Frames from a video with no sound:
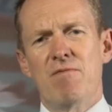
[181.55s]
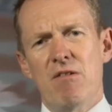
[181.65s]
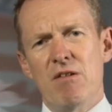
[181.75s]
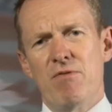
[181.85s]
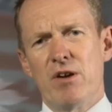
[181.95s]
the
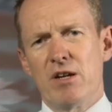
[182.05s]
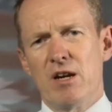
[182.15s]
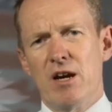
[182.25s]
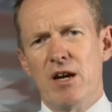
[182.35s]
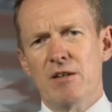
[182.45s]
very
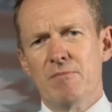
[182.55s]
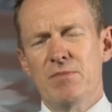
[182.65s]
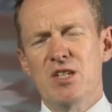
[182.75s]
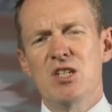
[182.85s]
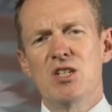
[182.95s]
front line?
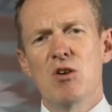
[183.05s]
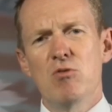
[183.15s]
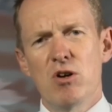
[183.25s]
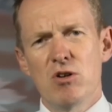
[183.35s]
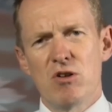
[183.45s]
This is no
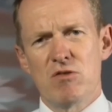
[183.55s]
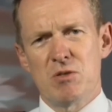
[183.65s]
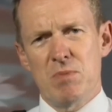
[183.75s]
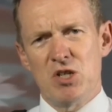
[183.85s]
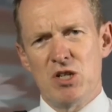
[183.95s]
longer a
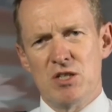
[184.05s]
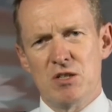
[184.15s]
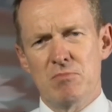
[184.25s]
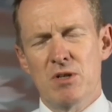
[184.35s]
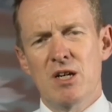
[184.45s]

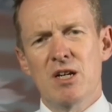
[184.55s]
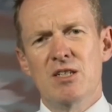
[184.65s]
specialism.